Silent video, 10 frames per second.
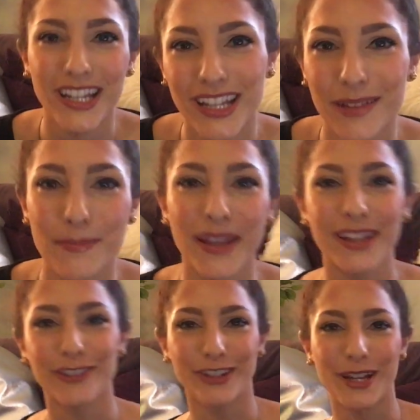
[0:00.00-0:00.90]
in it and
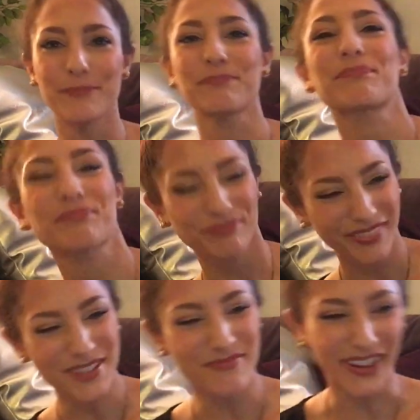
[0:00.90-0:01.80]
making it rain.
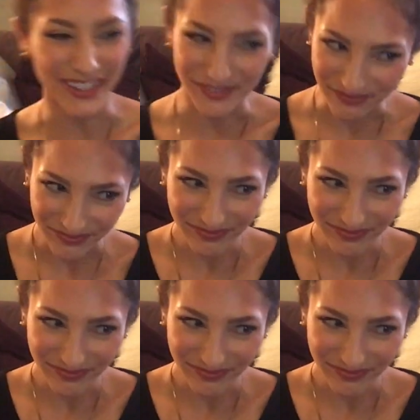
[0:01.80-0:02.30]
But